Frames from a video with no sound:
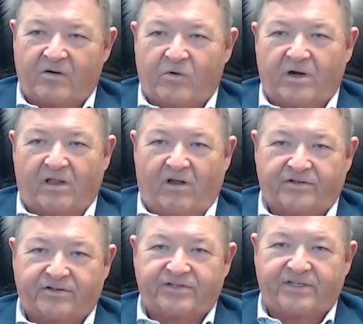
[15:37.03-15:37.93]
We're in a
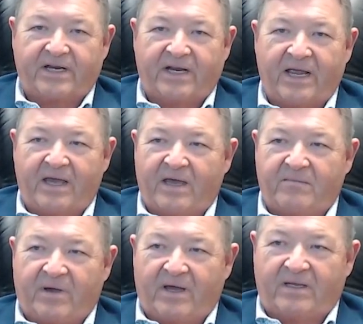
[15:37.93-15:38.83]
larger city,
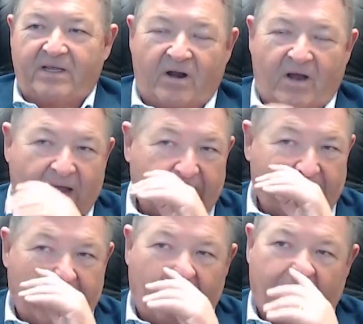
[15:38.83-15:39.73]
but I could
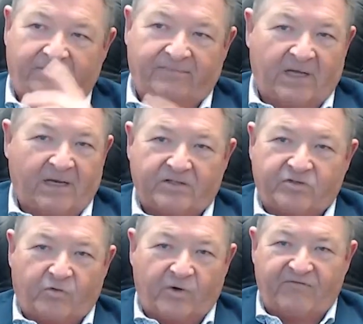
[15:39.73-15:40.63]
go
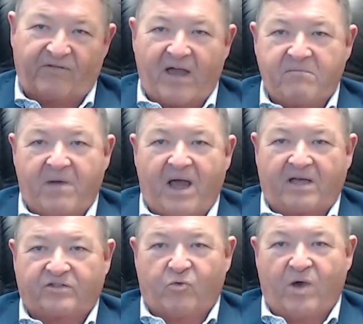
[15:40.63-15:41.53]
25
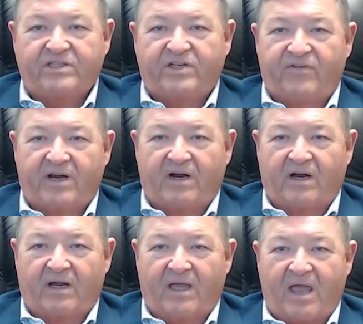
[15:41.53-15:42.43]
miles west of here,
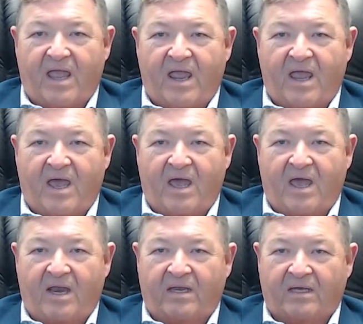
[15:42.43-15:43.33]

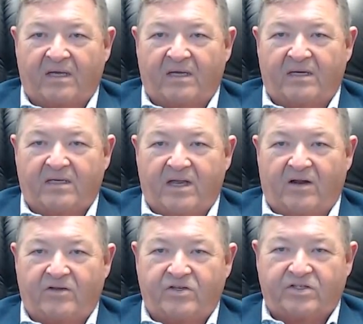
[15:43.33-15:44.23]
and
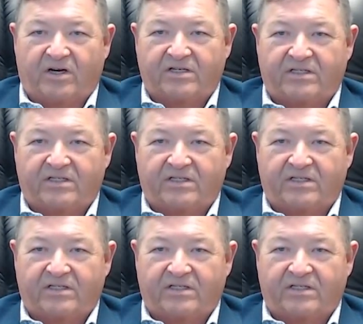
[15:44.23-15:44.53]
you start